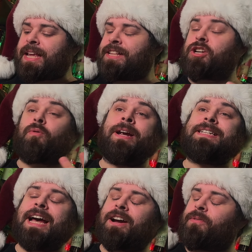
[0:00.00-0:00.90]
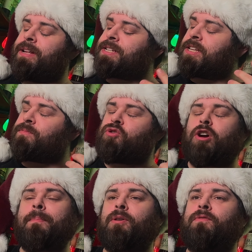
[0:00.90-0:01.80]
It's a great daiquiri. It's got some
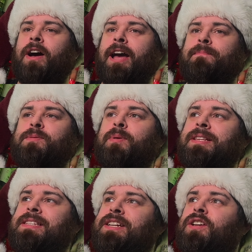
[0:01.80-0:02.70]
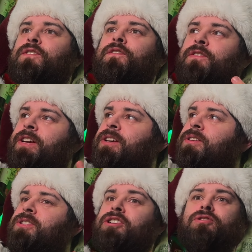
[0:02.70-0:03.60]
tropical vibes, but it still
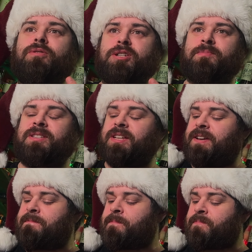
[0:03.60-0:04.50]
feels Christmassy.